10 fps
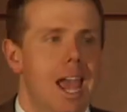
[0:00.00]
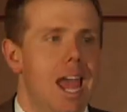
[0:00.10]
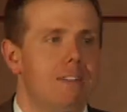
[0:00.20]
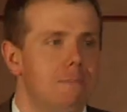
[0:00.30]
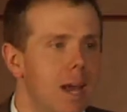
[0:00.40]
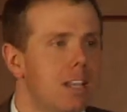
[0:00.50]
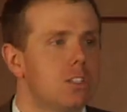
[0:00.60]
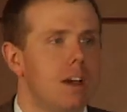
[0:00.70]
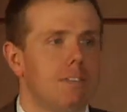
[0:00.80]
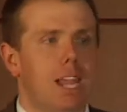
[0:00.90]
And if
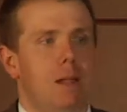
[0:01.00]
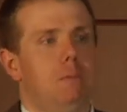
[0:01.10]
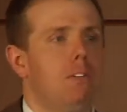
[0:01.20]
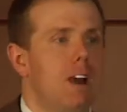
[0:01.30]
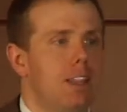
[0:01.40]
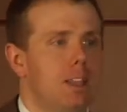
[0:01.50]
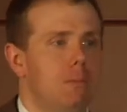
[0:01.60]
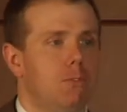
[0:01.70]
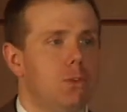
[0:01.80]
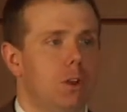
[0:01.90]
Medisoft can't provide
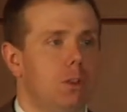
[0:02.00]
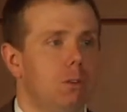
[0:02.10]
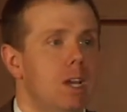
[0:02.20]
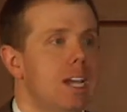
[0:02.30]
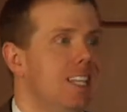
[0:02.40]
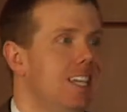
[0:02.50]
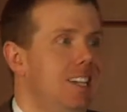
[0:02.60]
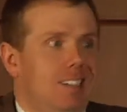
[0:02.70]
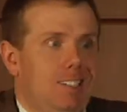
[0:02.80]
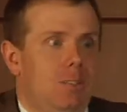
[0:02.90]
them for you,
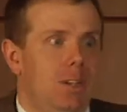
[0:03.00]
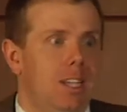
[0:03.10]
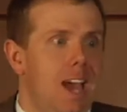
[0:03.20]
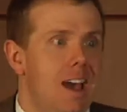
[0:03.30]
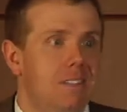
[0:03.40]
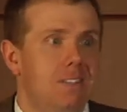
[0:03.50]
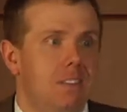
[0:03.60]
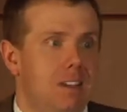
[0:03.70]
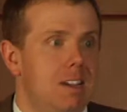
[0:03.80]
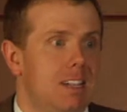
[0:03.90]
then you're going to have
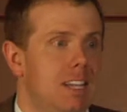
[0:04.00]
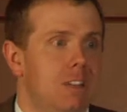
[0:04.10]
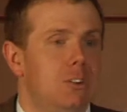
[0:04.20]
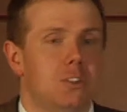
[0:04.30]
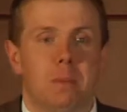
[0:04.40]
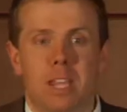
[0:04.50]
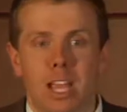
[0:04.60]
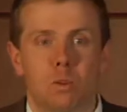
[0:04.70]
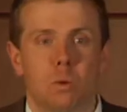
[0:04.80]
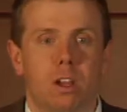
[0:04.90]
either some
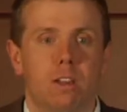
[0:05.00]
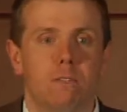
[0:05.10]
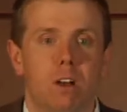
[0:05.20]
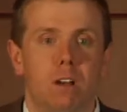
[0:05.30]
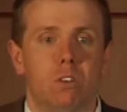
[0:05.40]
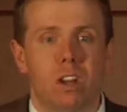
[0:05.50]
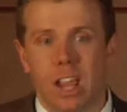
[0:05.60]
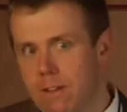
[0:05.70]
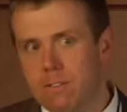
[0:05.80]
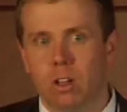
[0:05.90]
guesswork involved or you
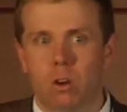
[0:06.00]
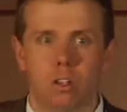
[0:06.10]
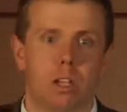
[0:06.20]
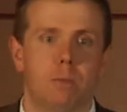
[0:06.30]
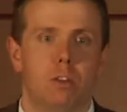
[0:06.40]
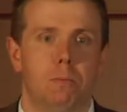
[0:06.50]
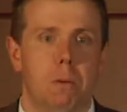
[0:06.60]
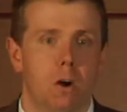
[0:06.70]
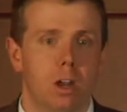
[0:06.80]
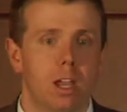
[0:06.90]
have to go to some other
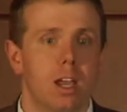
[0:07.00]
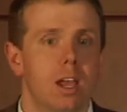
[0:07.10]
party.